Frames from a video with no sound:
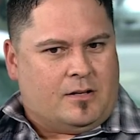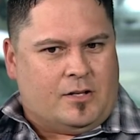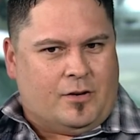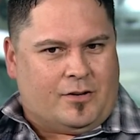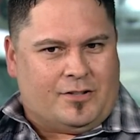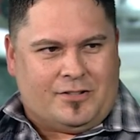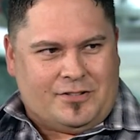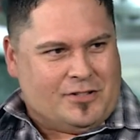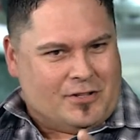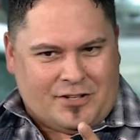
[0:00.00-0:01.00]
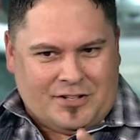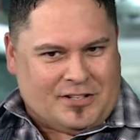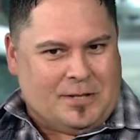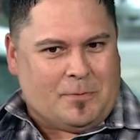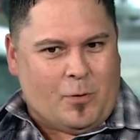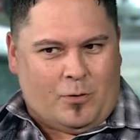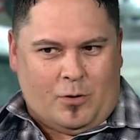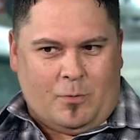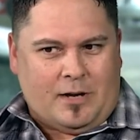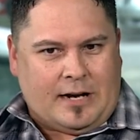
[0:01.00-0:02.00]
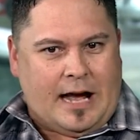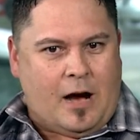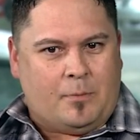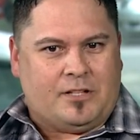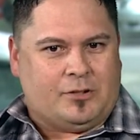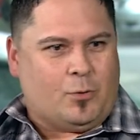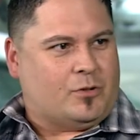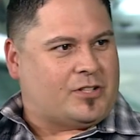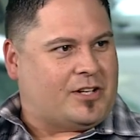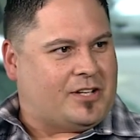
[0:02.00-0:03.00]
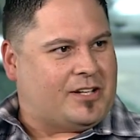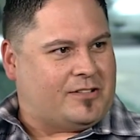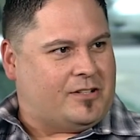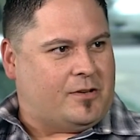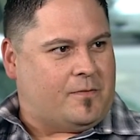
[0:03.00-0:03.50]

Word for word: you're gonna you're gonna keep going. No matter how many doors get kicked in your